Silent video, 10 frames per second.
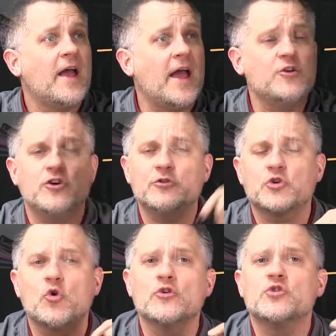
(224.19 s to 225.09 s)
and Joe
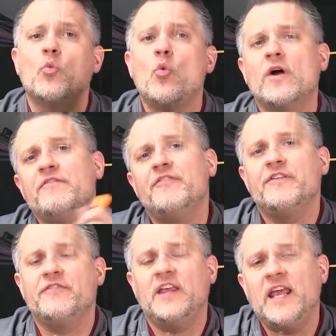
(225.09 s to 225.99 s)
scores a
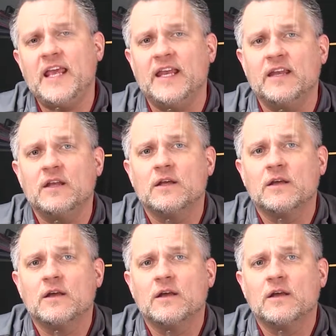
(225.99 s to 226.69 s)
115